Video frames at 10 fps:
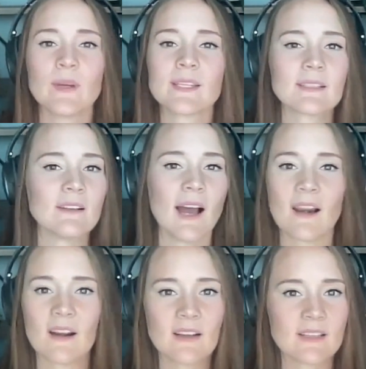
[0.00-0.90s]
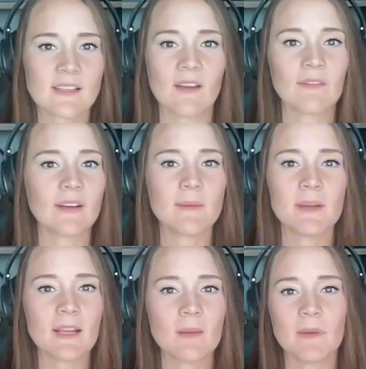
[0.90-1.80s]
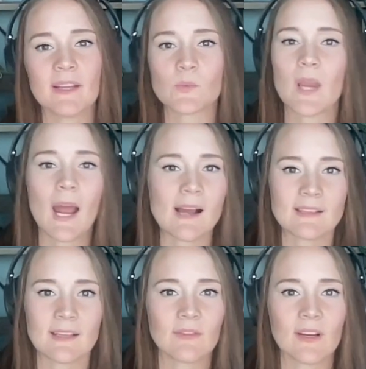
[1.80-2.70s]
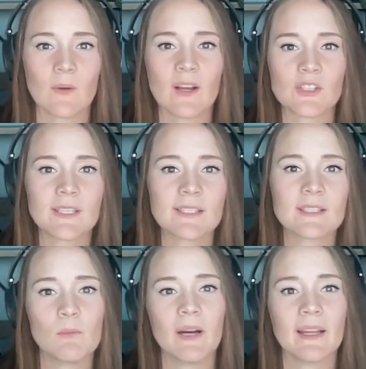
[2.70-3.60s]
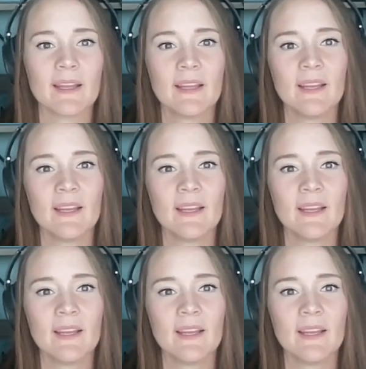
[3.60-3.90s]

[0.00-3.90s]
We still had our discovery meeting because we asked different questions, but